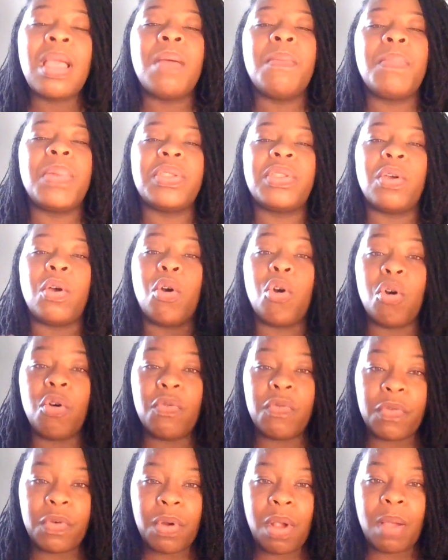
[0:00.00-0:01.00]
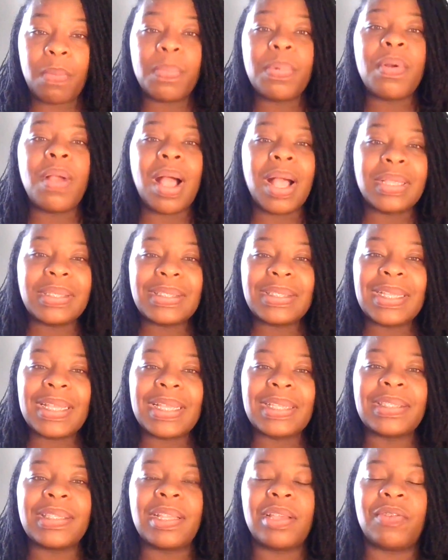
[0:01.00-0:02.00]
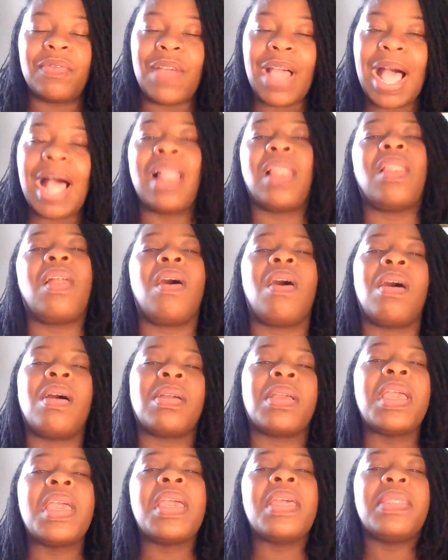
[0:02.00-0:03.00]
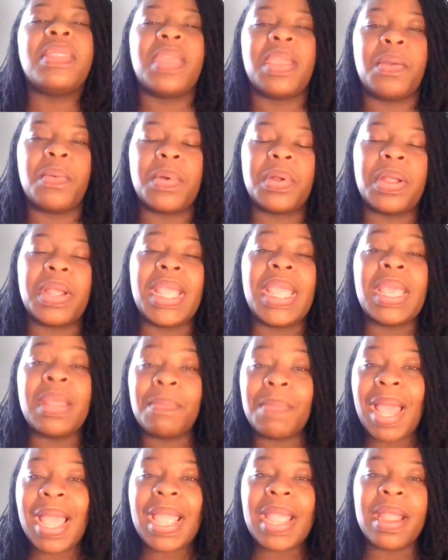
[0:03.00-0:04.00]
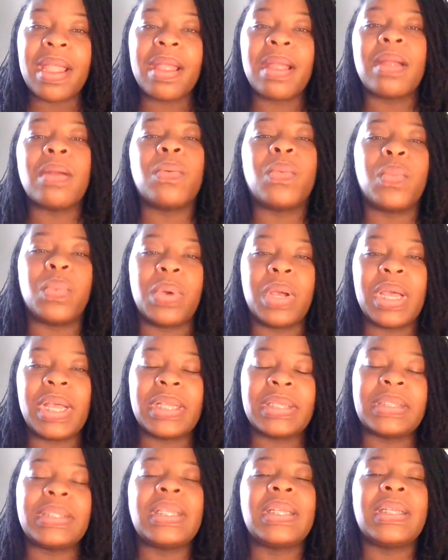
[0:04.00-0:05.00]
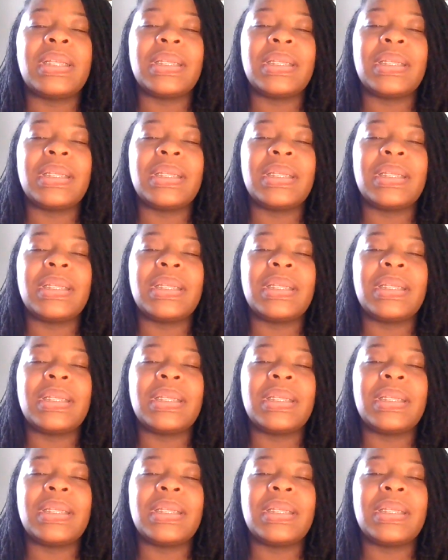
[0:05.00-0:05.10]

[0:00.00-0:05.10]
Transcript: but the overall process of how long they were in my hair was